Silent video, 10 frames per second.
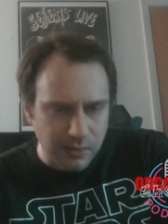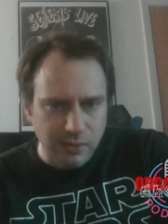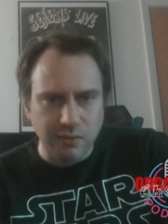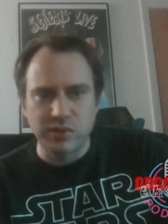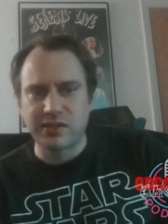
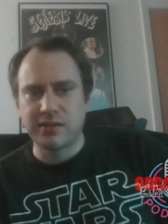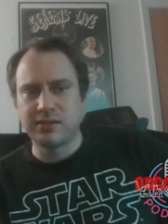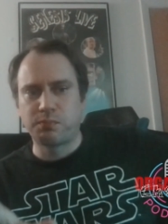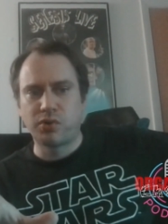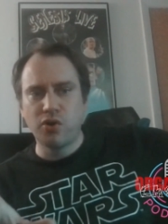Was this
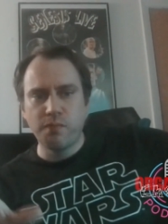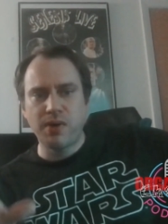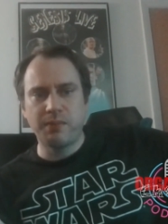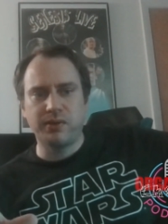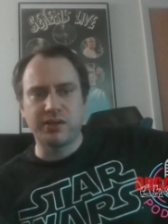
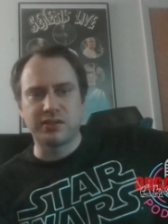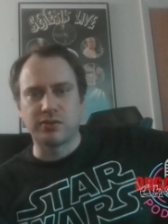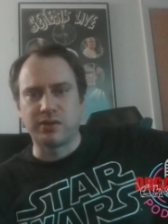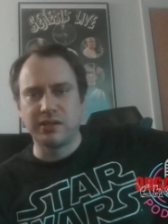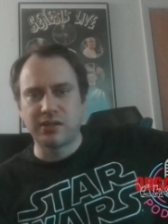ProPublica
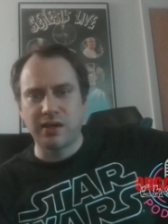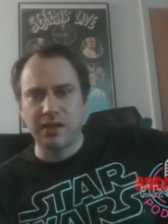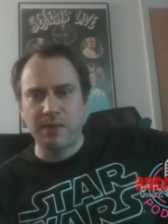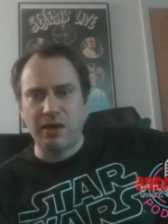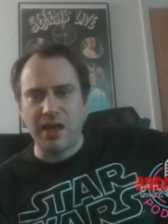story talking
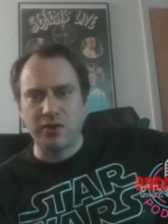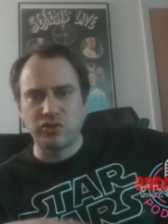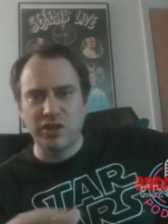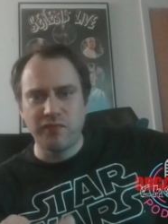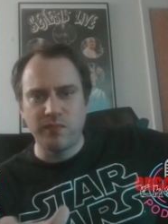about how
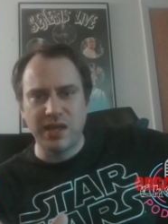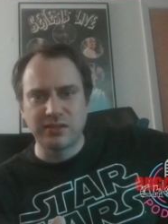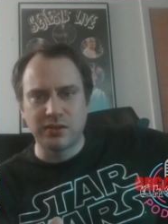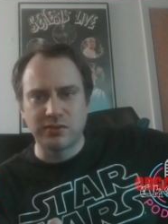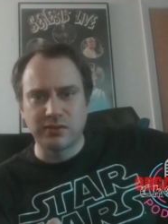Jeff
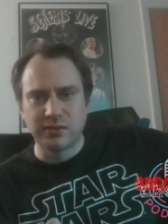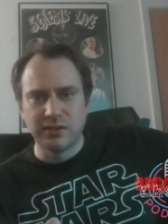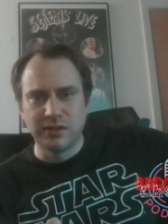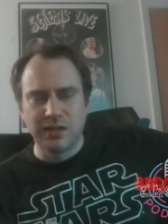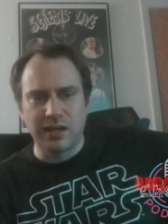Bezos
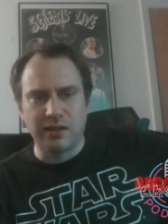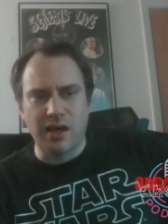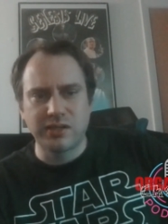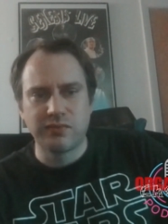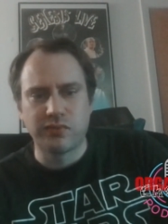and
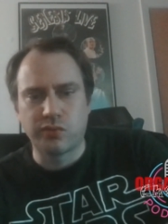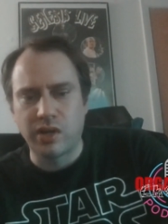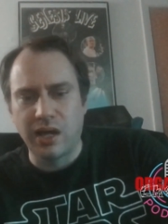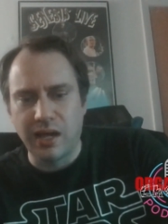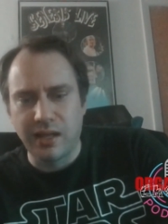lots of
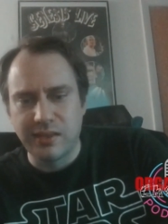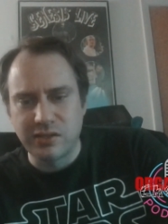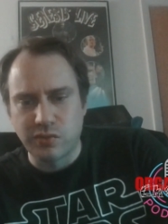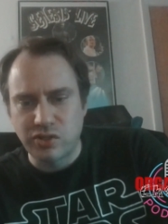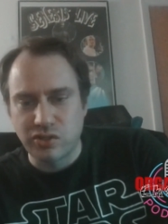uh,
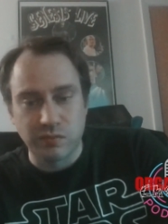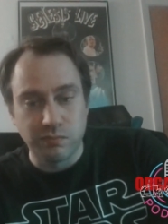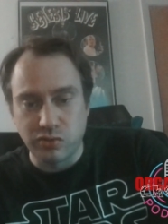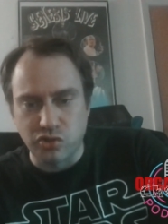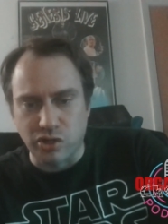these rich
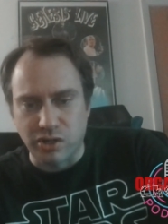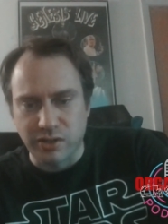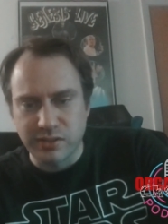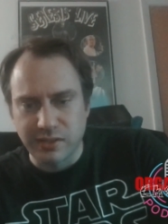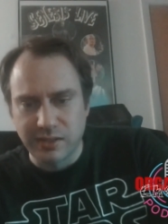
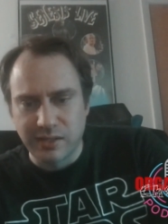jerks